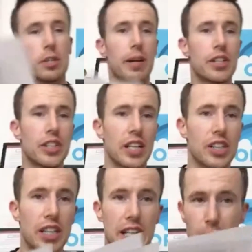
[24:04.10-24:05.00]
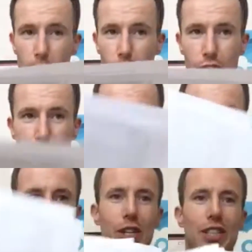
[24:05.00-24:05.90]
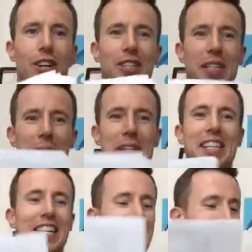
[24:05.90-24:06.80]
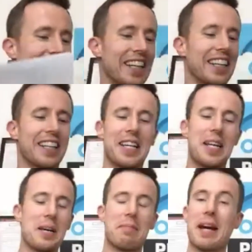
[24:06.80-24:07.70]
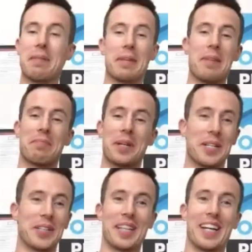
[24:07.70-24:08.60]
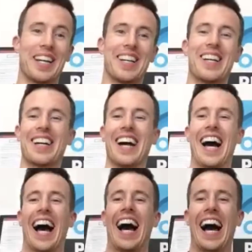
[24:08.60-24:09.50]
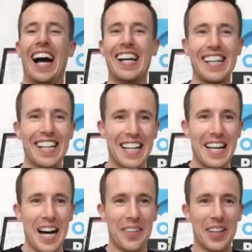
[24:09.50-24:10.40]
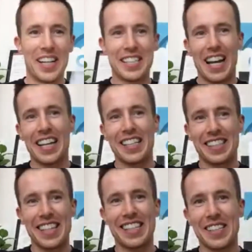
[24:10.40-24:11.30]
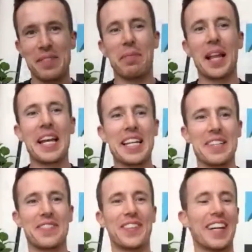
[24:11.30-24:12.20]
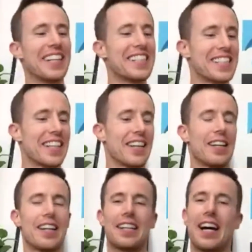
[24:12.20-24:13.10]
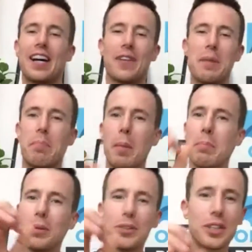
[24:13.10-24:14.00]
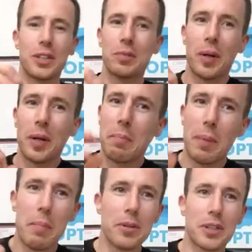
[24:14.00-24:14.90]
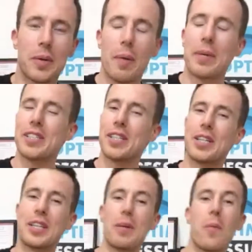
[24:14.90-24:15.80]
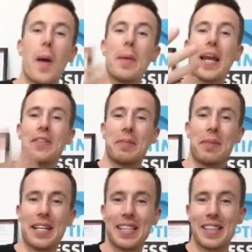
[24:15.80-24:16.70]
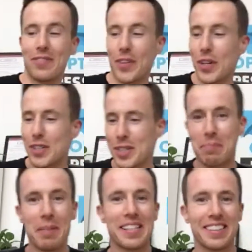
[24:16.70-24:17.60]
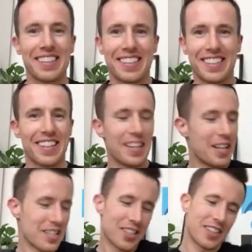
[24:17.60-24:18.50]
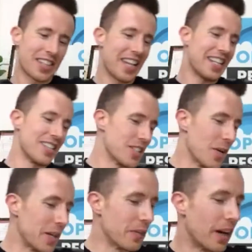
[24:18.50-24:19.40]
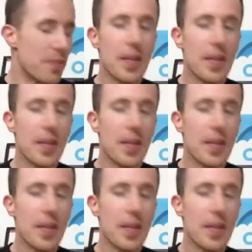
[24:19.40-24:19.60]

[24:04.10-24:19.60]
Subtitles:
my 16-year-old self. Chris Stone says I'm the Tinder King. Mate, I'm getting pretty good at it. I'll be honest, Anna says she's on plenty of fish. Now I find Bumble's a good one. Bumble's a good one because the women have to make the first message. It's not a dating show anyway.